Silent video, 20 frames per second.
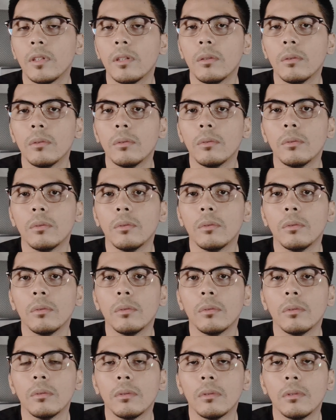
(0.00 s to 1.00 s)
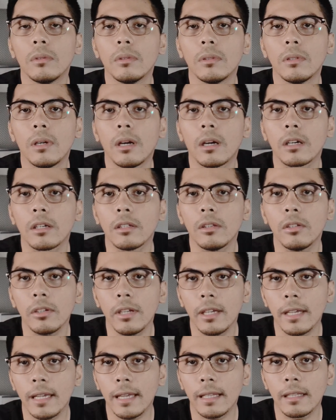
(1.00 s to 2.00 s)
you are
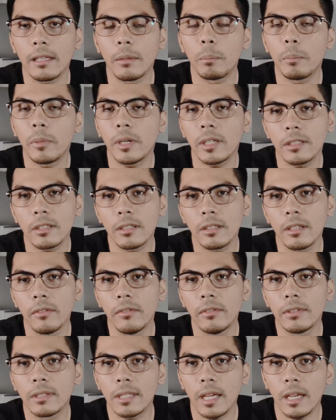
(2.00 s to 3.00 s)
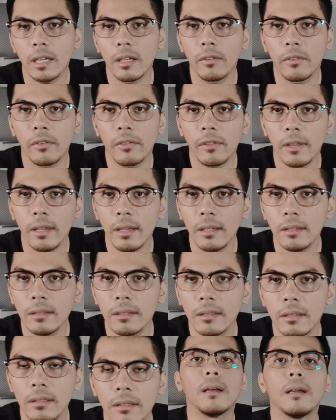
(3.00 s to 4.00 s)
looking at the positive side of
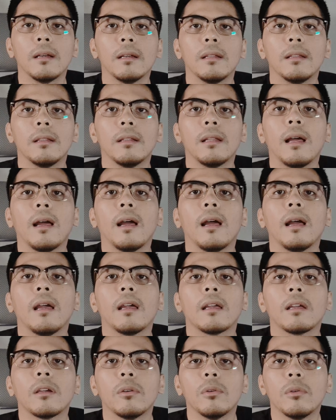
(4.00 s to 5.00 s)
things, like